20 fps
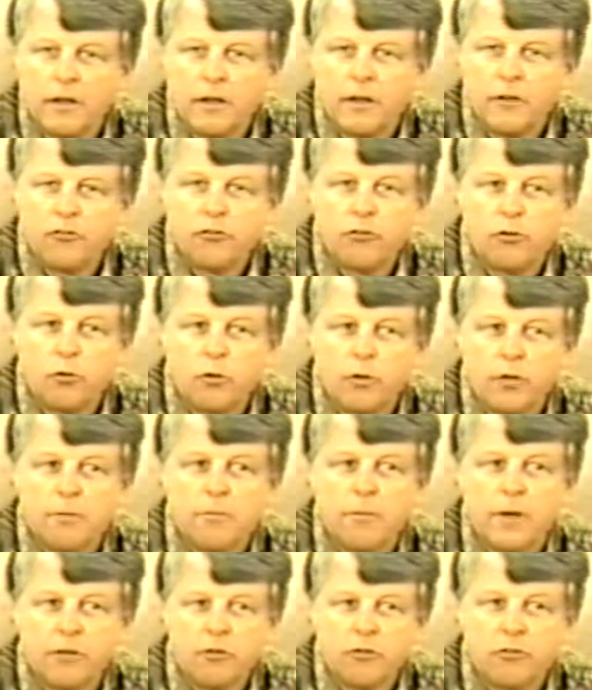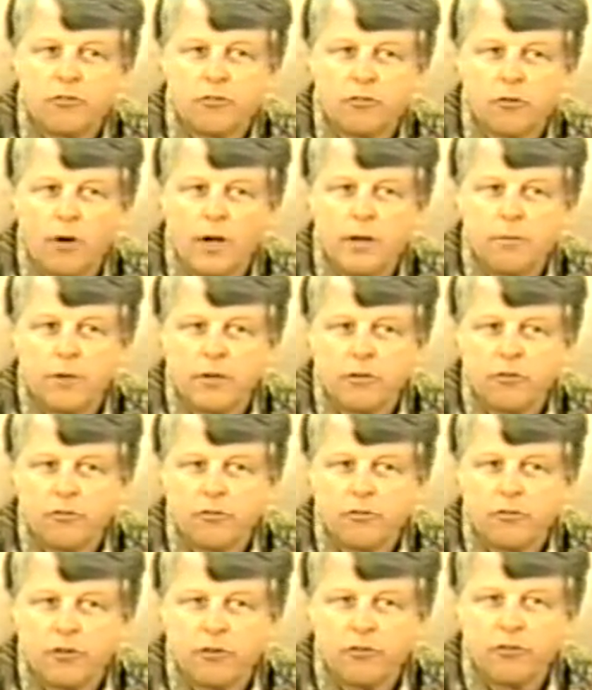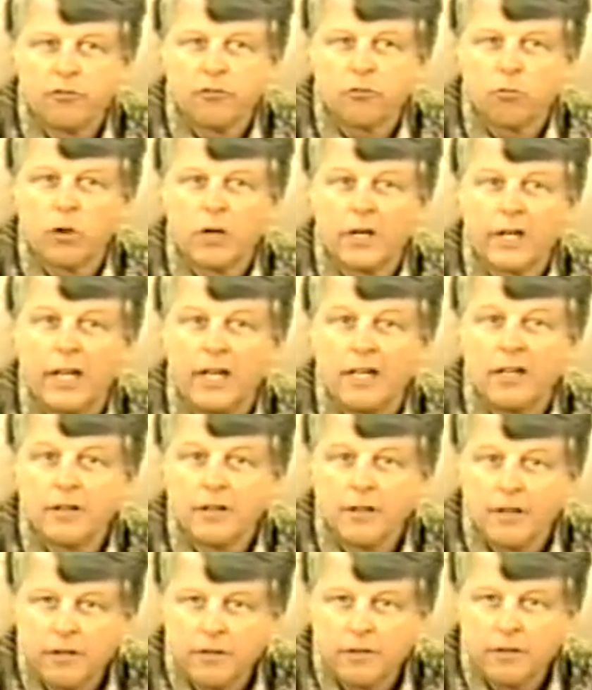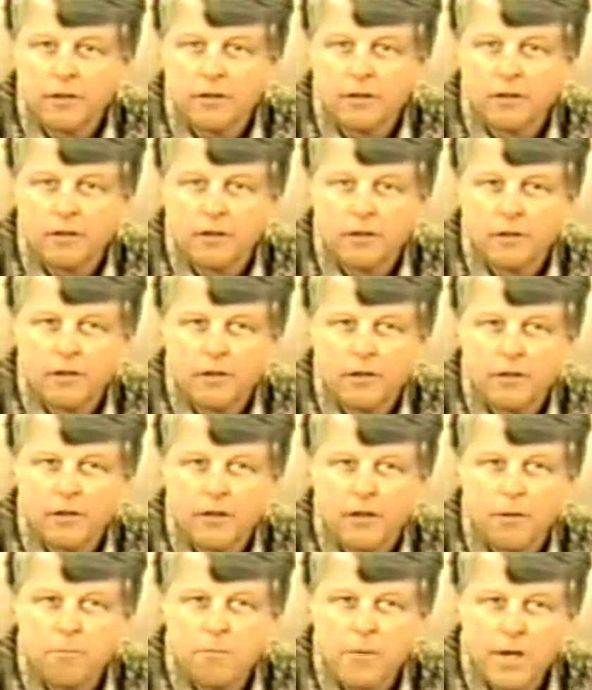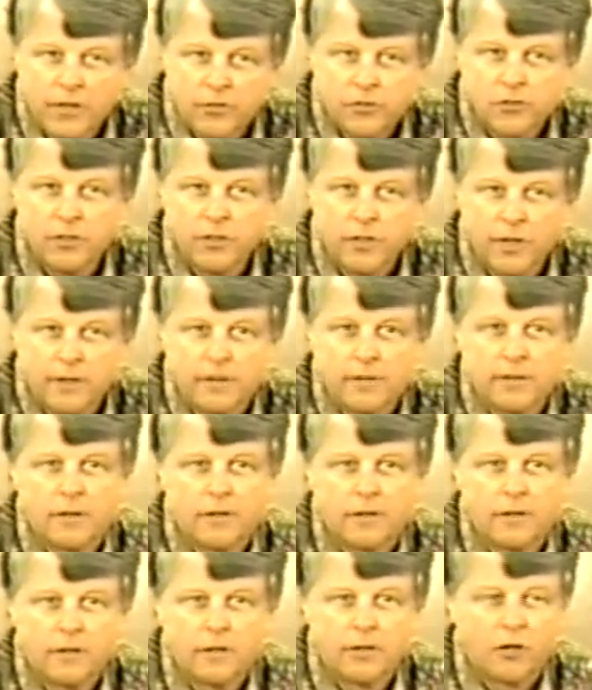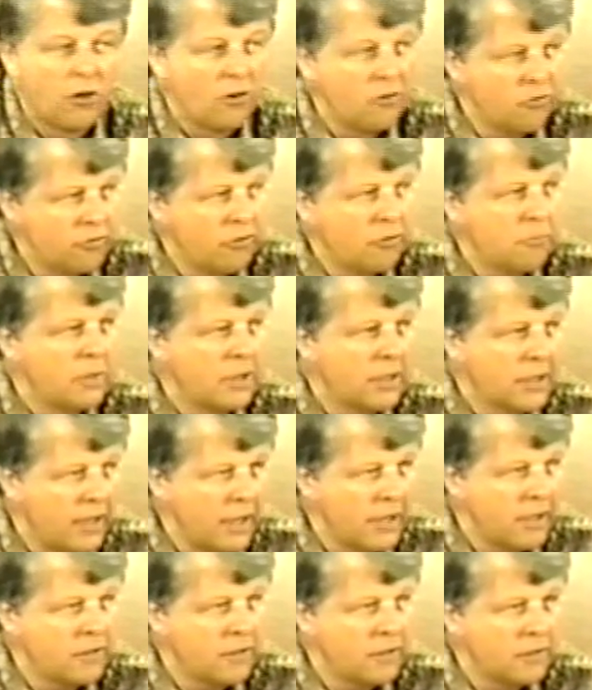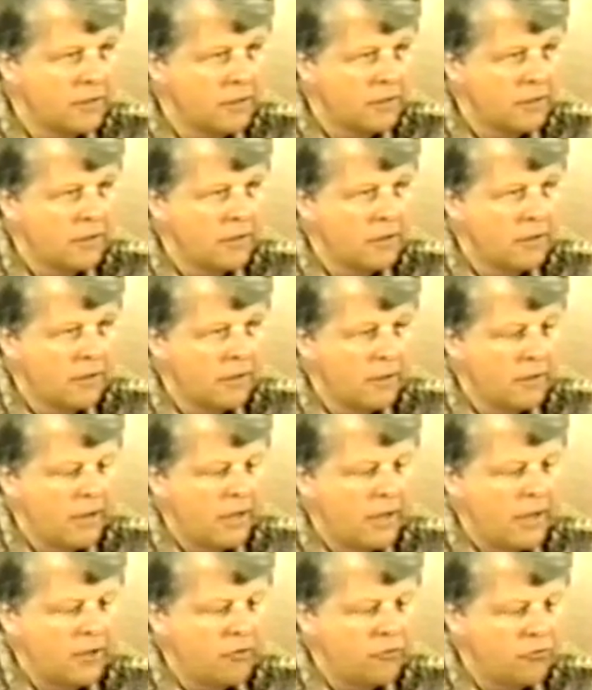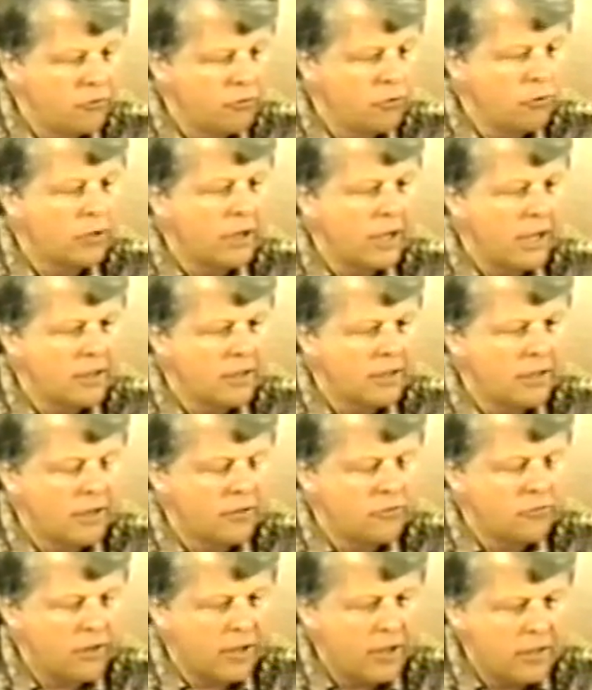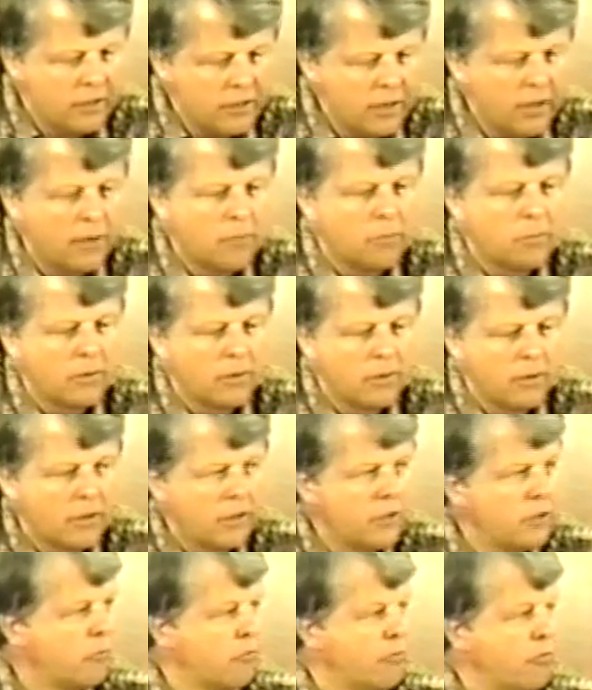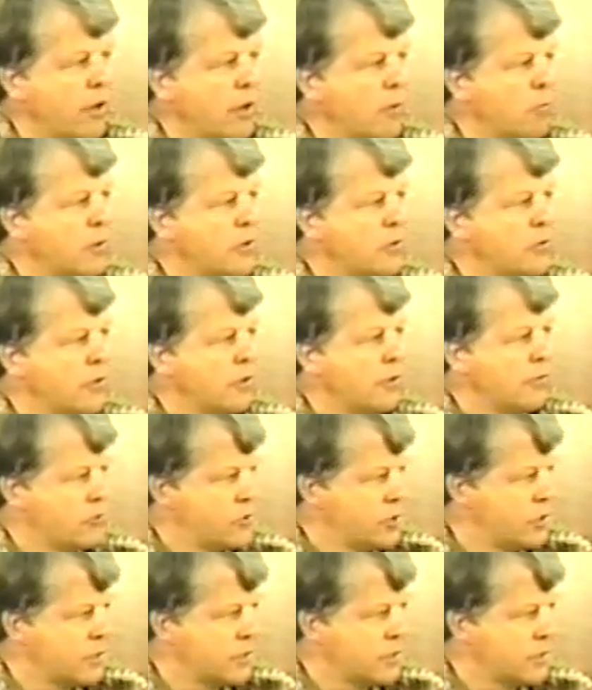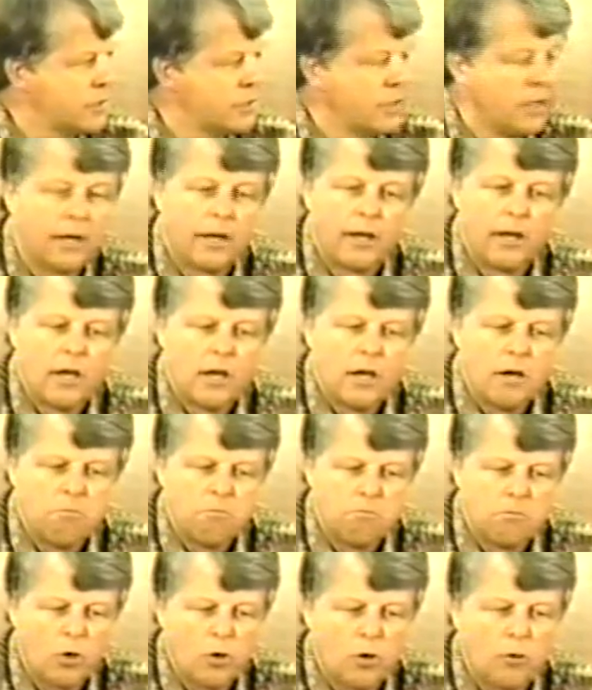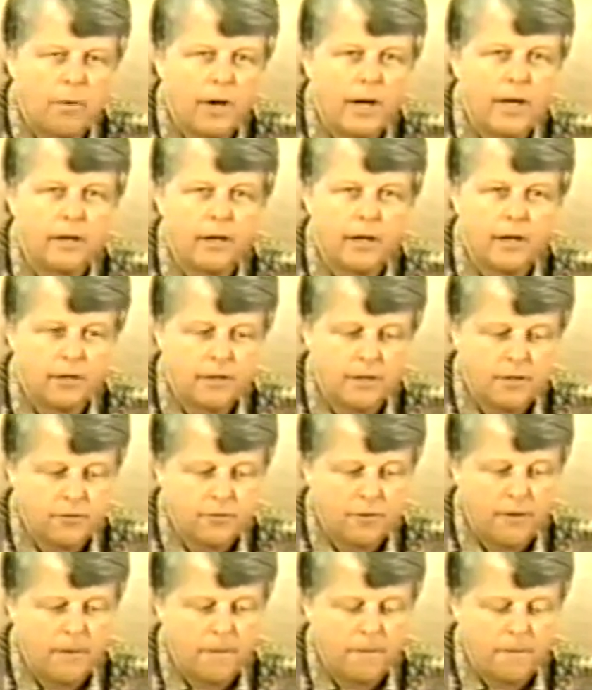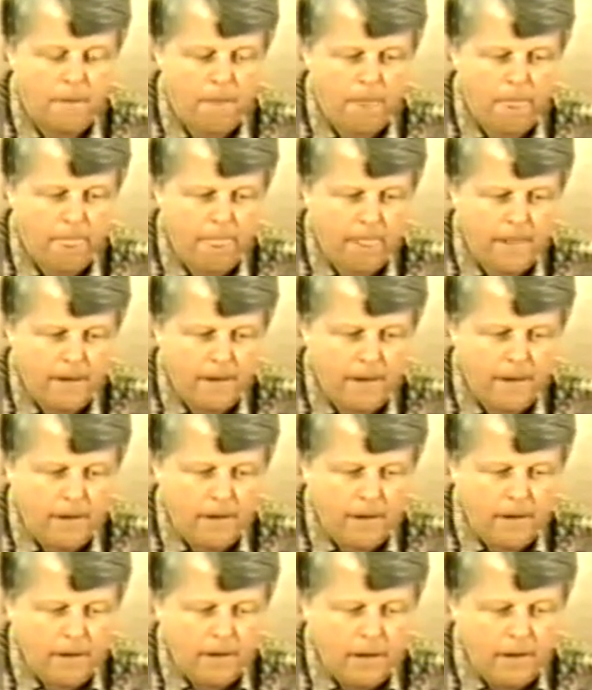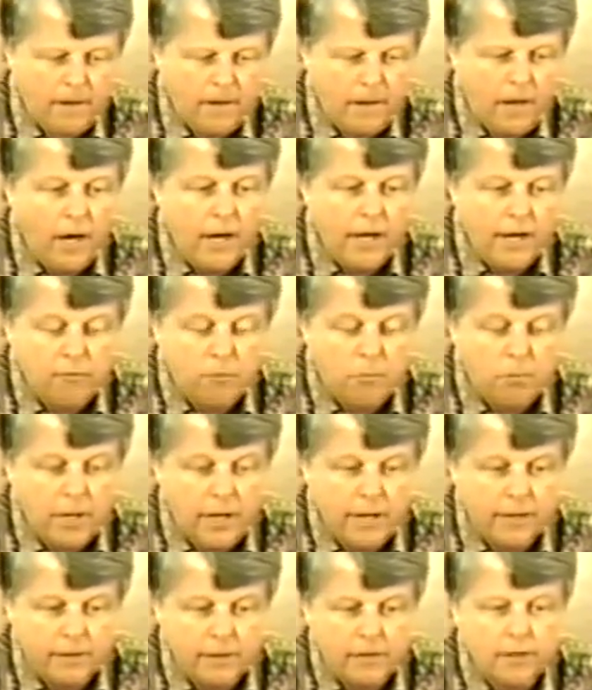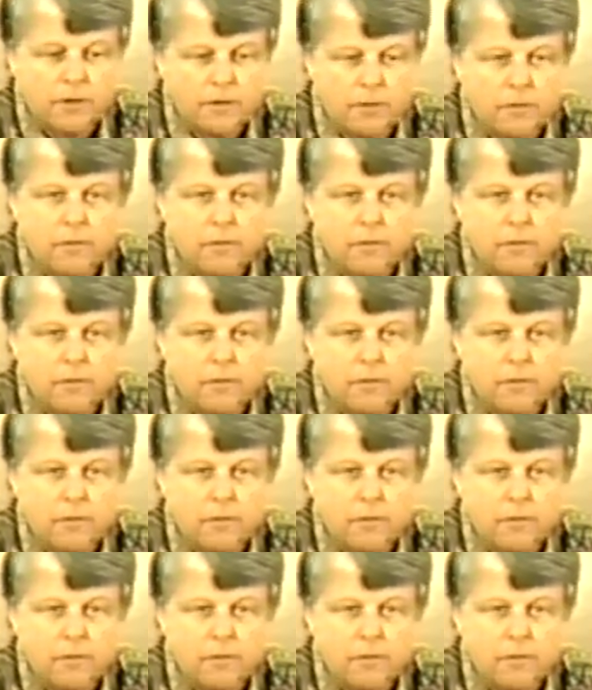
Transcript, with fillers: Two of the mothers, grandmothers of Jesus were Canaanite. Imagine that. Cursed be Canaan. And two Canaanites end up in the family of Jesus Moabite and Hittite. I have a black kid,